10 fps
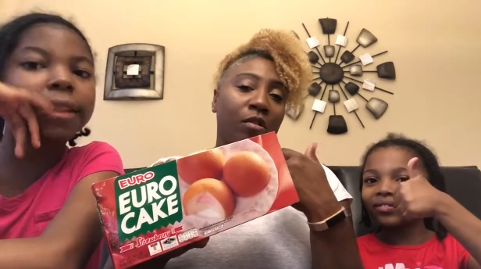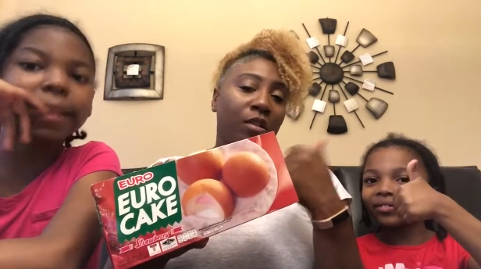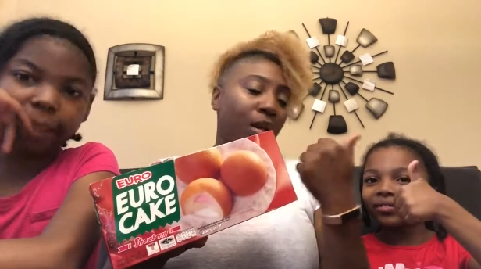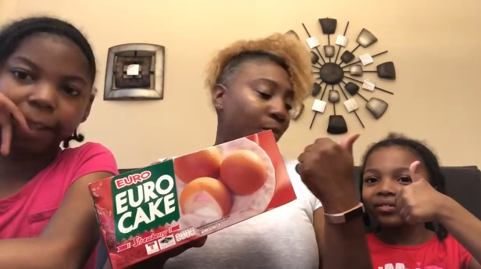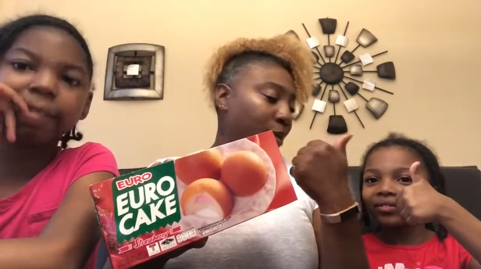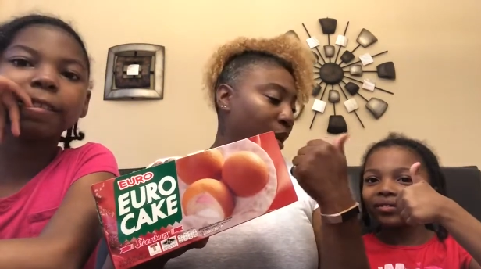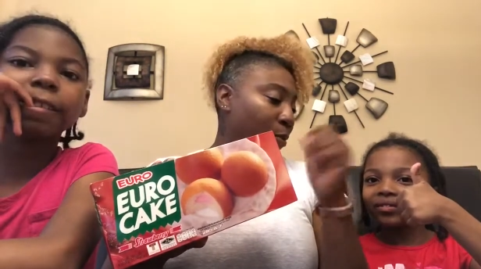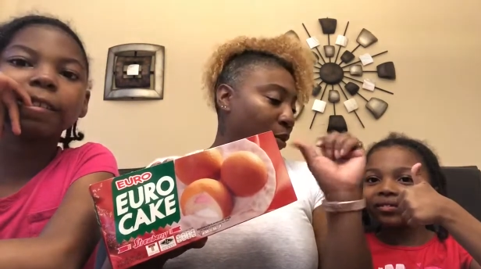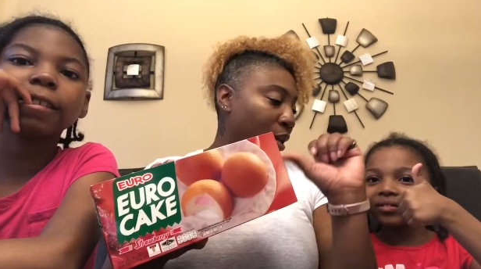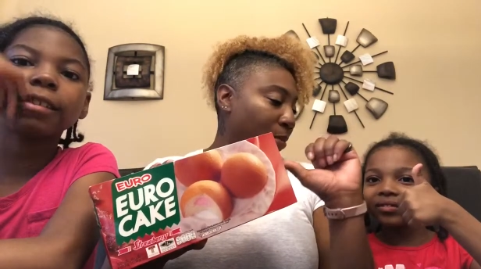Speaker 1: Thumbs up
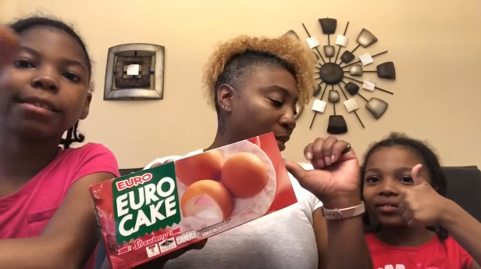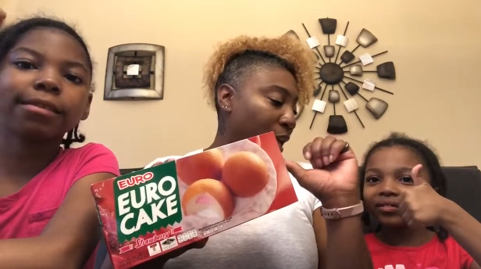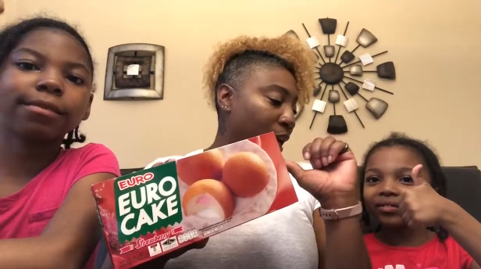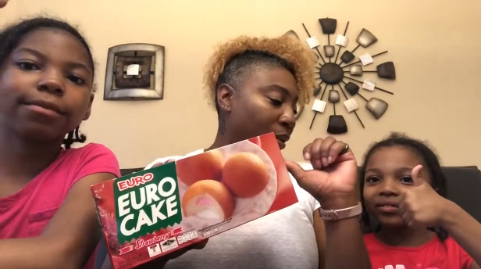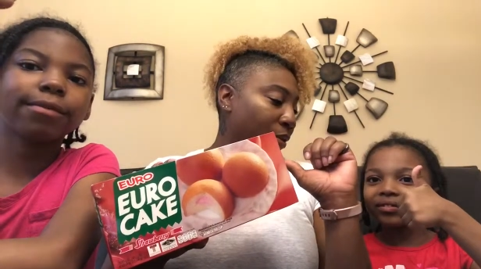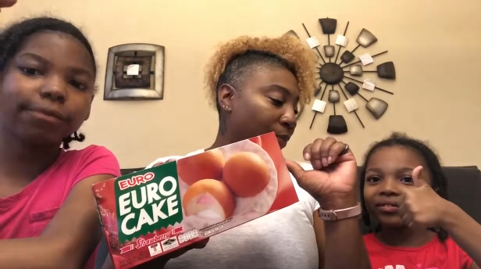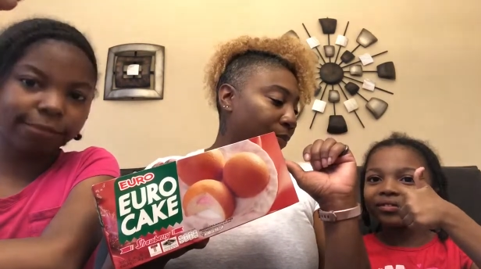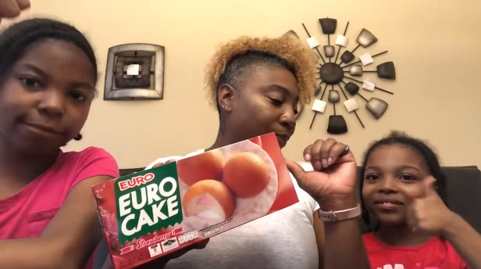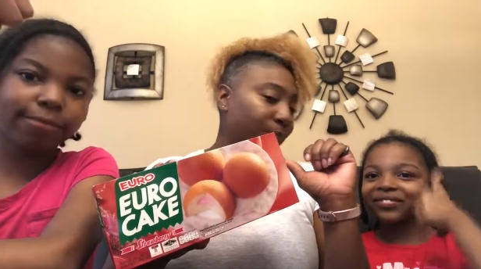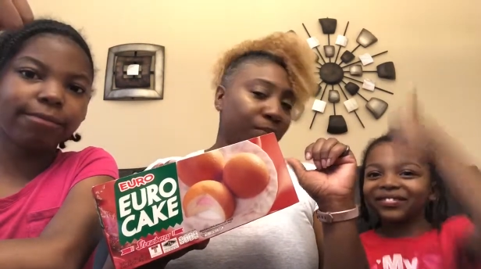or thumbs down?
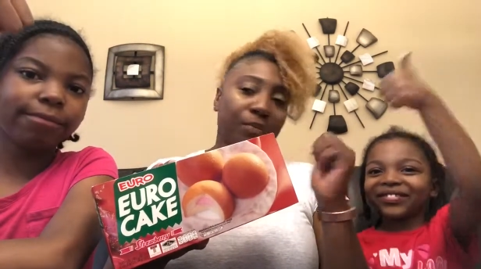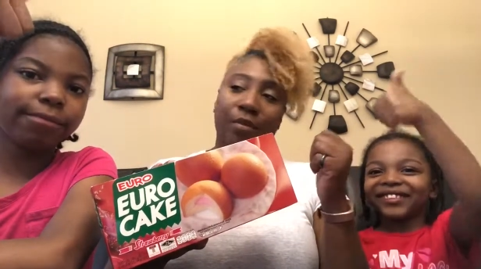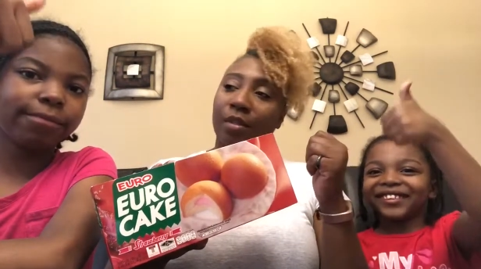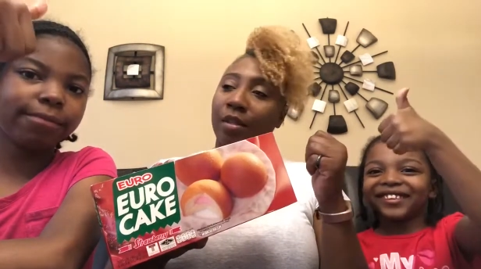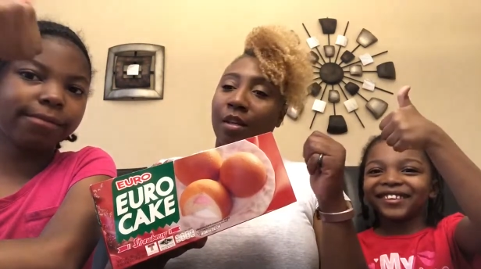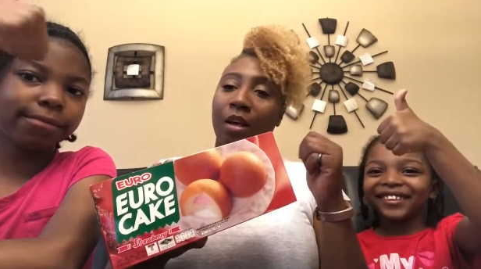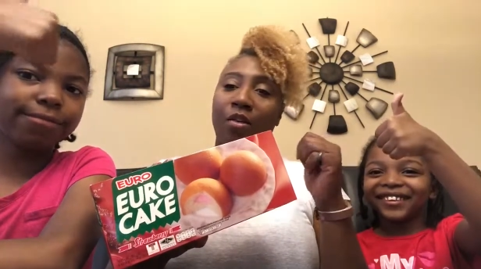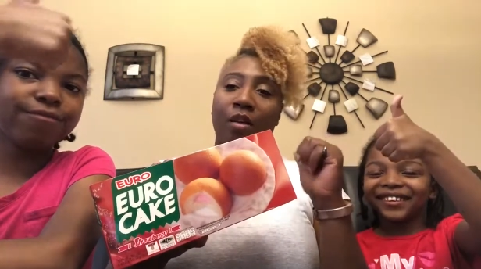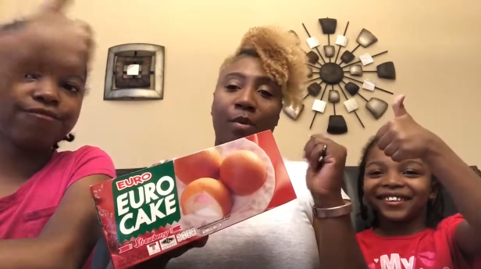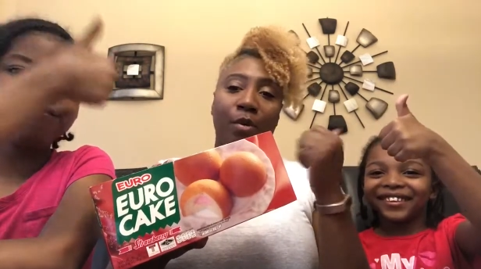Mm.
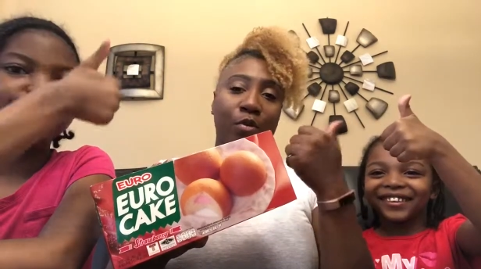Okay, we're